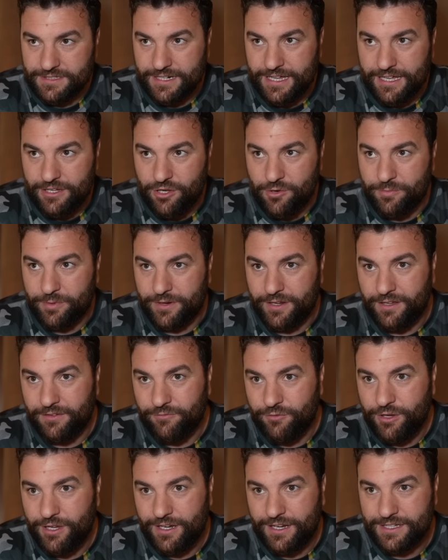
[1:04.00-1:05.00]
an eye-opener.
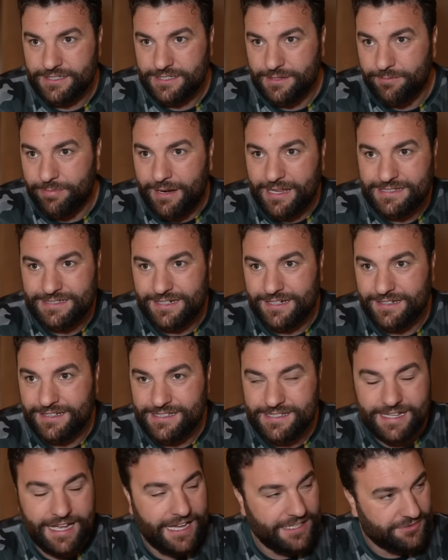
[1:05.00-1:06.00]
And really, it's the blessing in
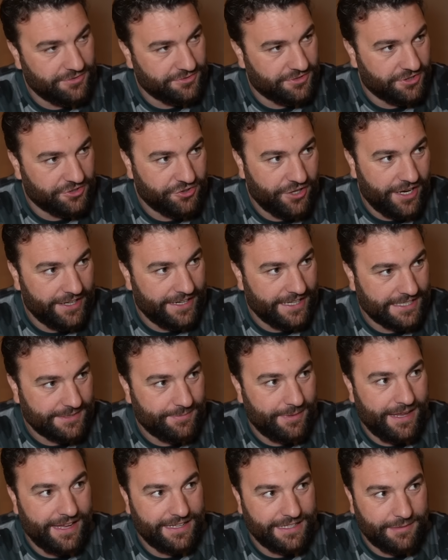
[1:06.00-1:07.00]
disguise, which I'll try and
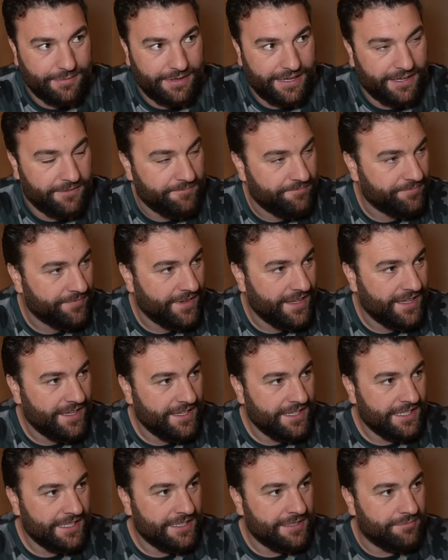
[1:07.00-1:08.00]
explain in a minute.
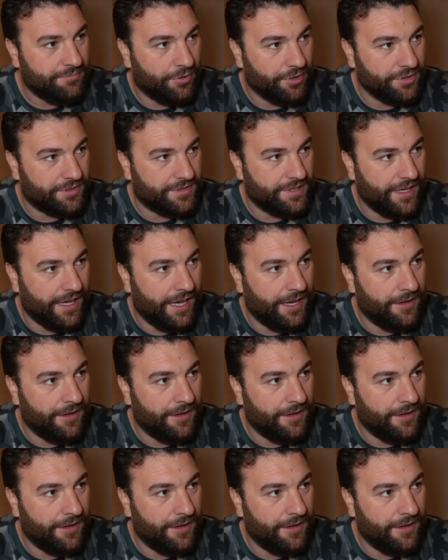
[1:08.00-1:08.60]
But